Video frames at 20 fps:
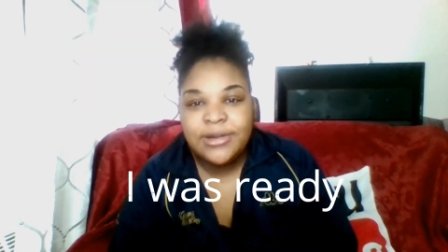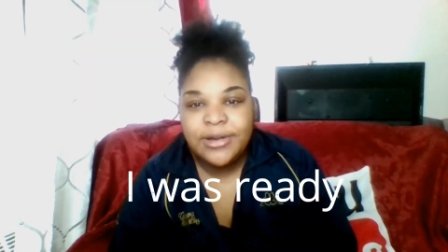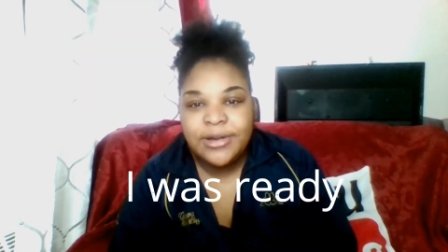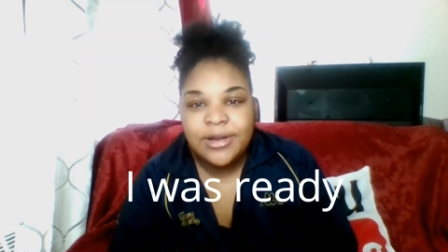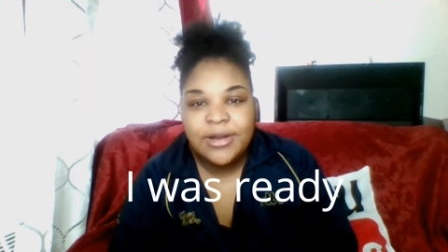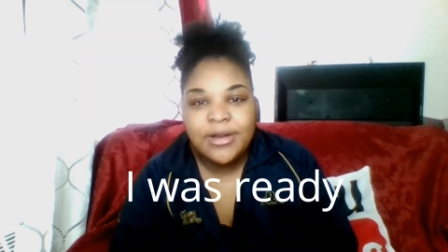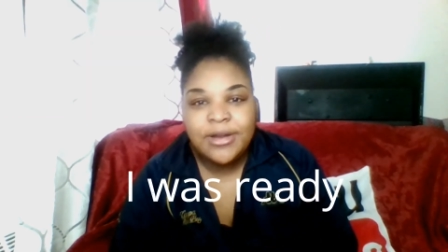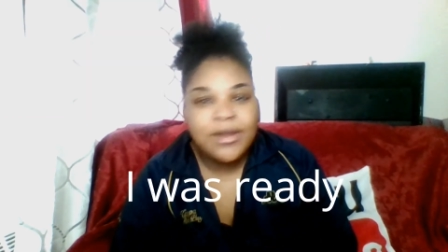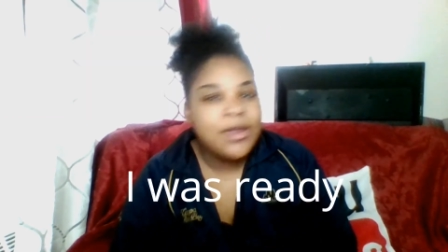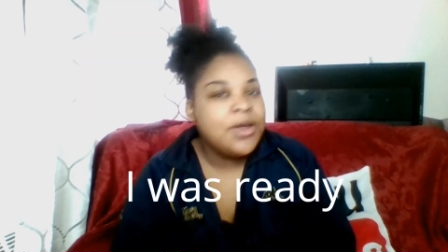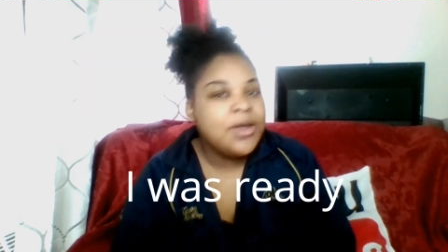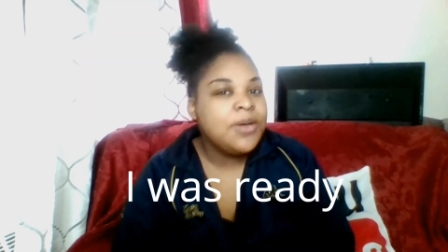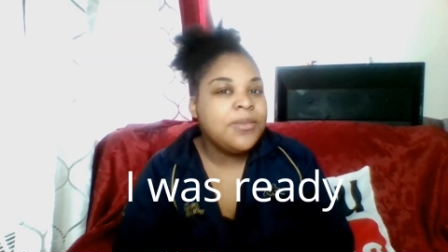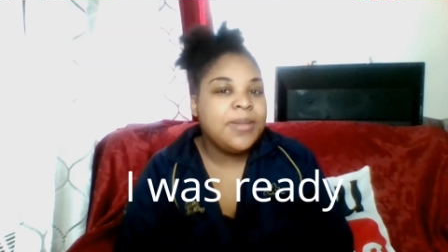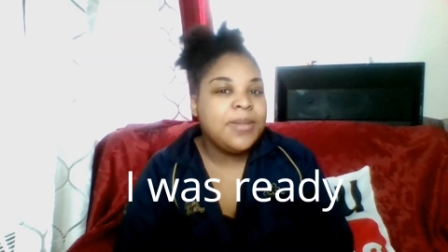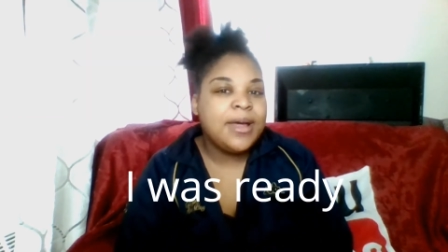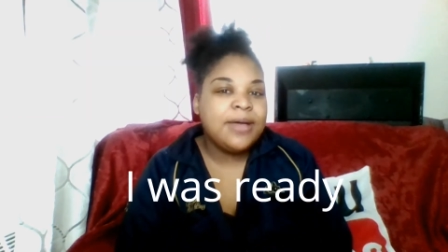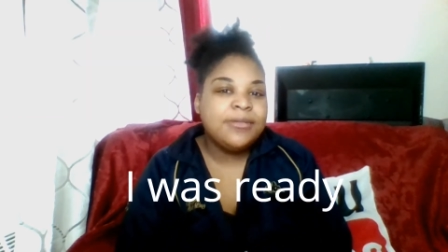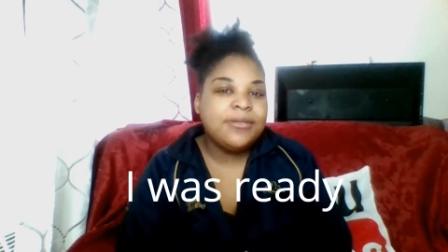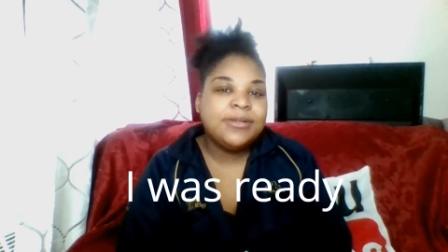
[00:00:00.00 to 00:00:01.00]
her,
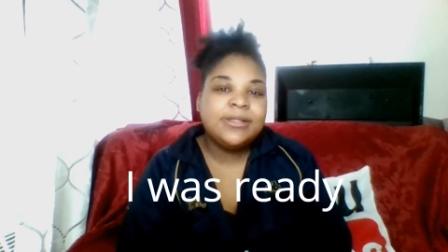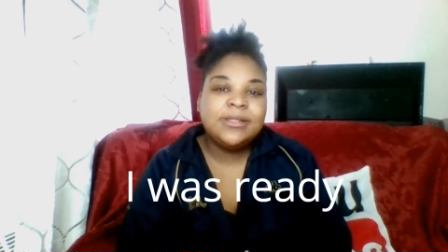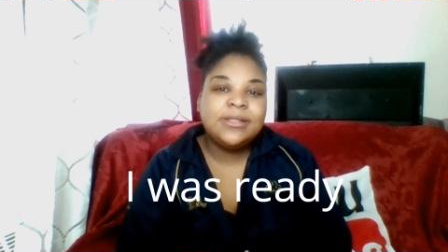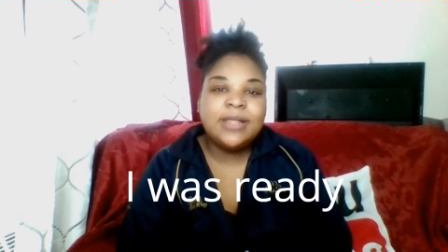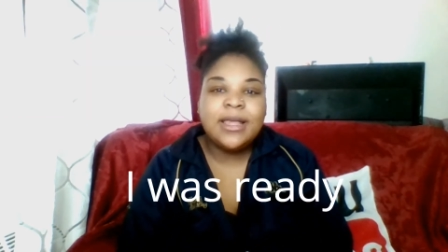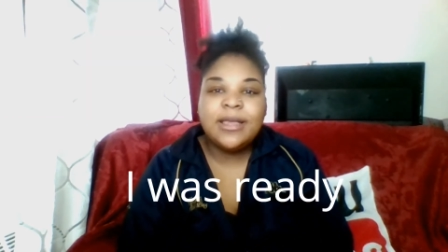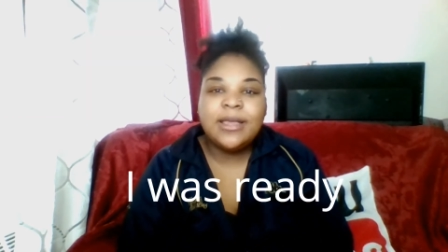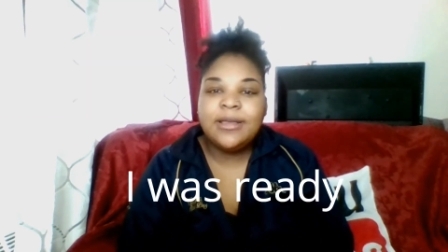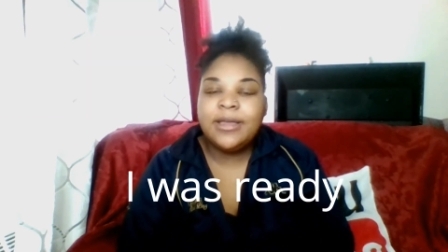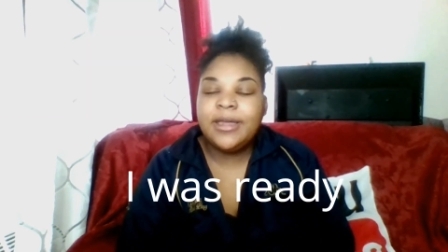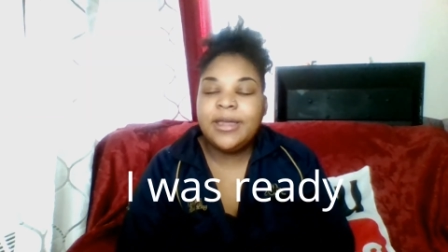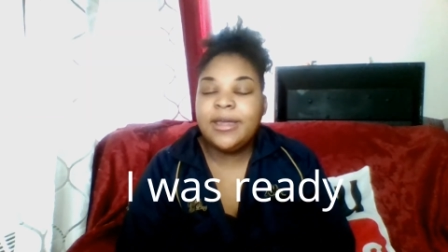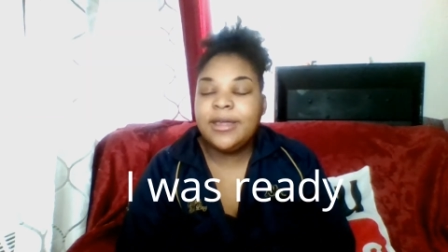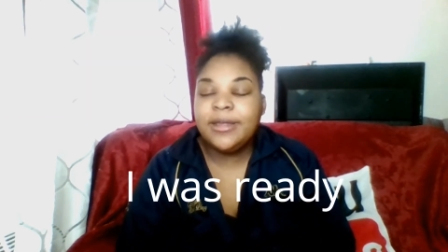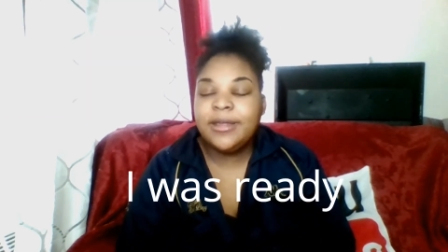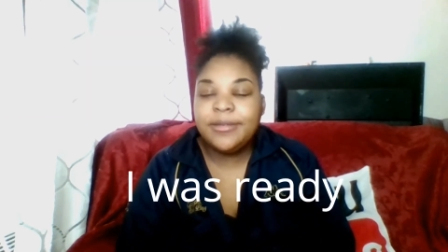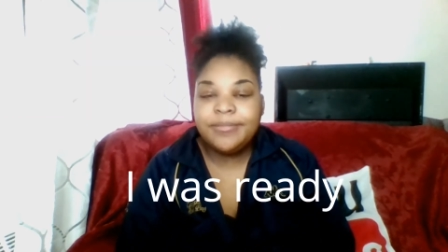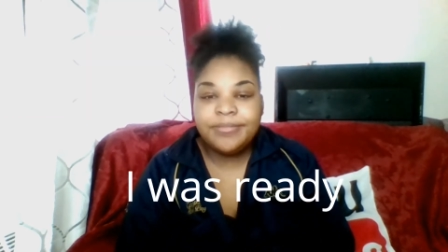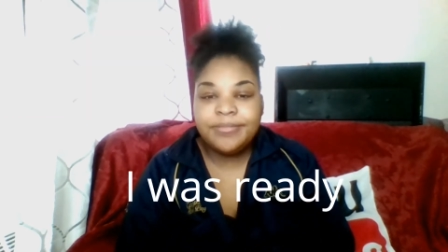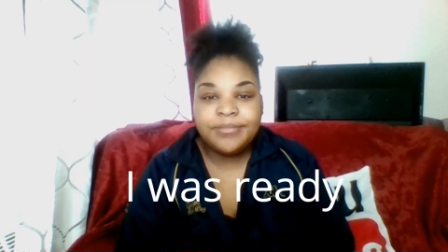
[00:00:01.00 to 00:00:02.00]
but I was like,
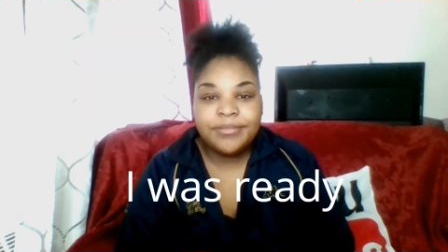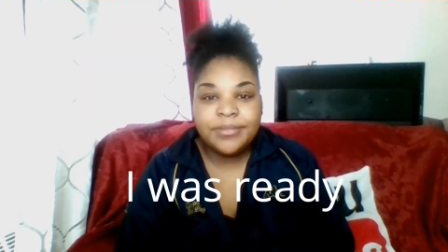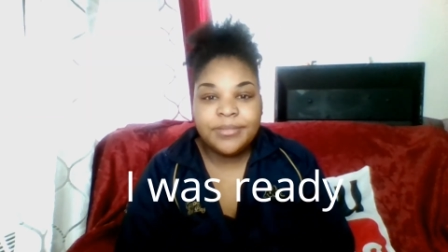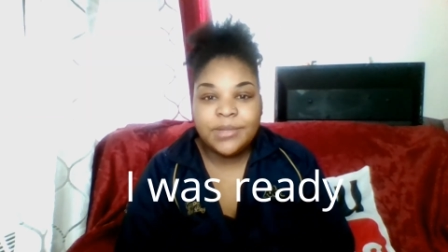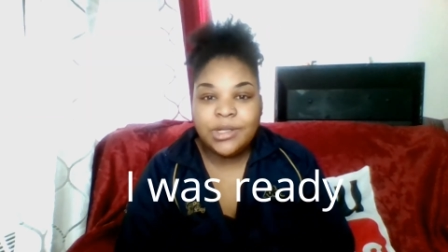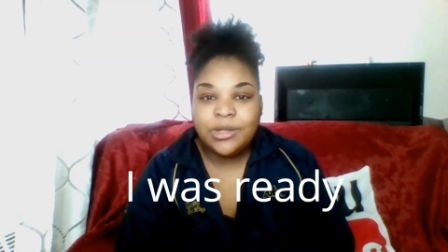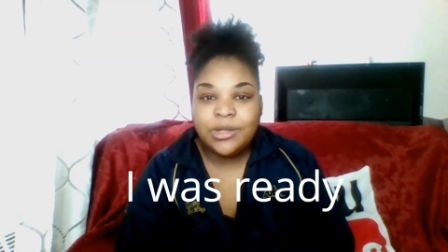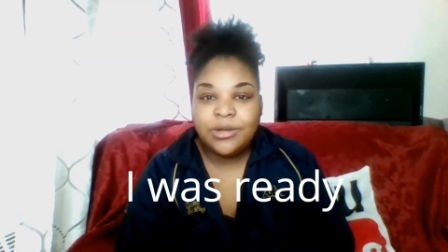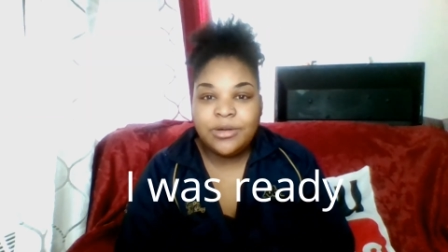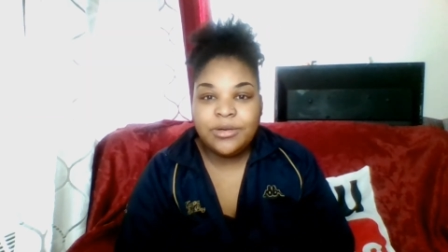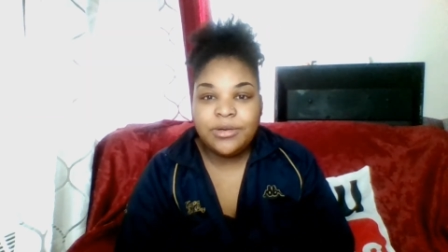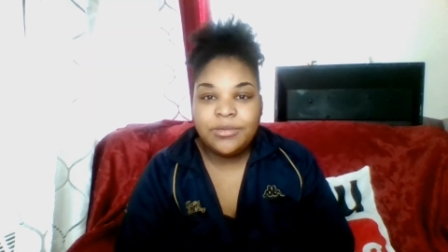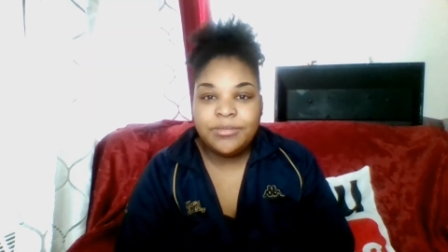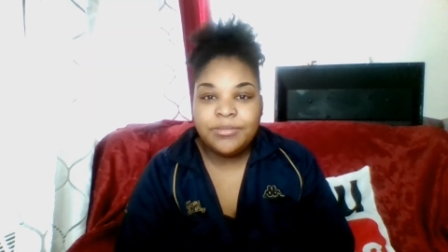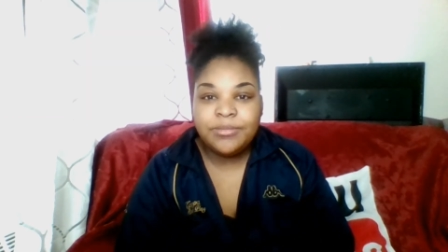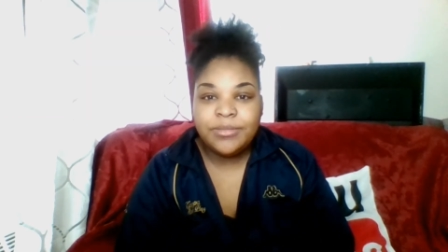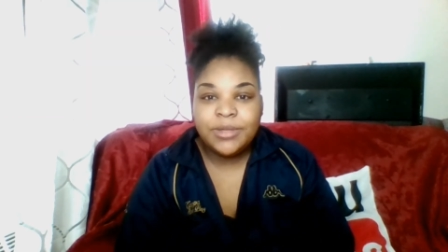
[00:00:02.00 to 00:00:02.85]
hey, you know,